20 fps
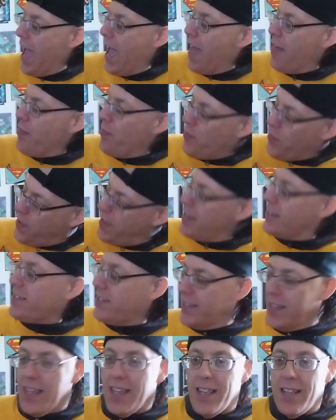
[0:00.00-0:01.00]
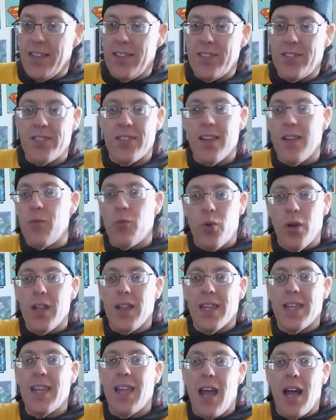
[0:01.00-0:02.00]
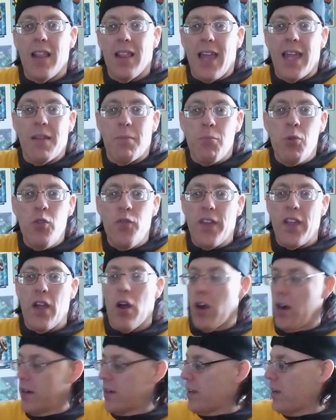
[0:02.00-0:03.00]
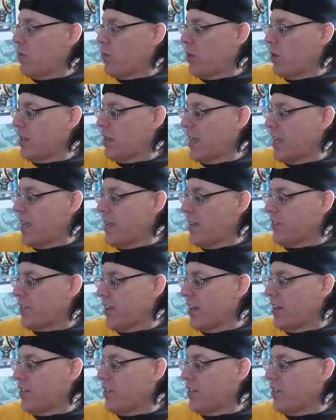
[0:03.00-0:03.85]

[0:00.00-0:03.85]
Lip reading: And this is really like movie art. It really is.